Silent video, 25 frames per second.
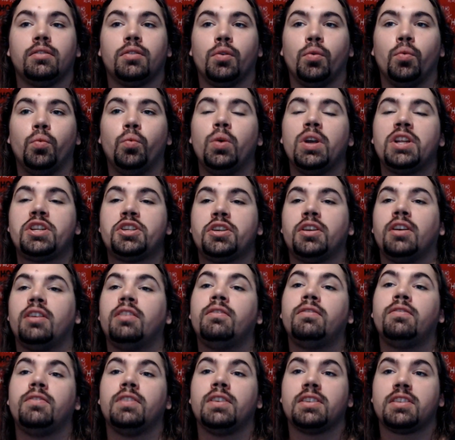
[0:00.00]
which
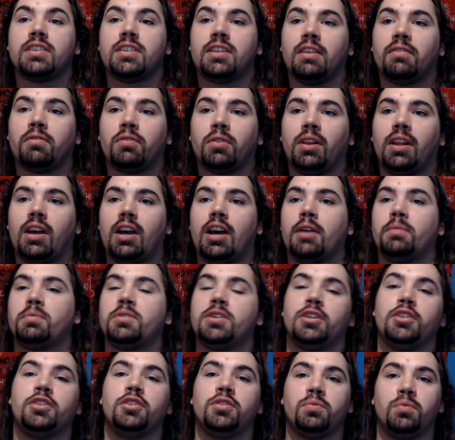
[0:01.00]
of several
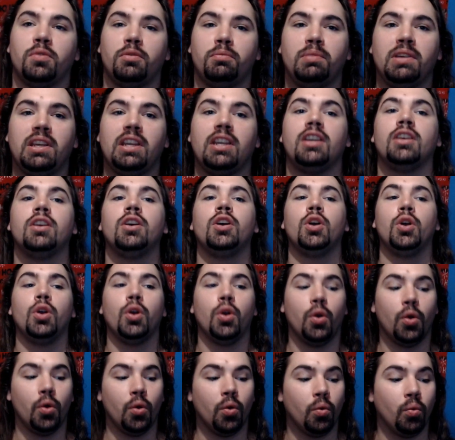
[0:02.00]
options would be
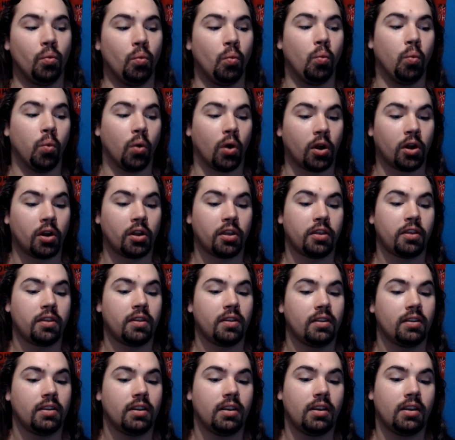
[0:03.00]
worth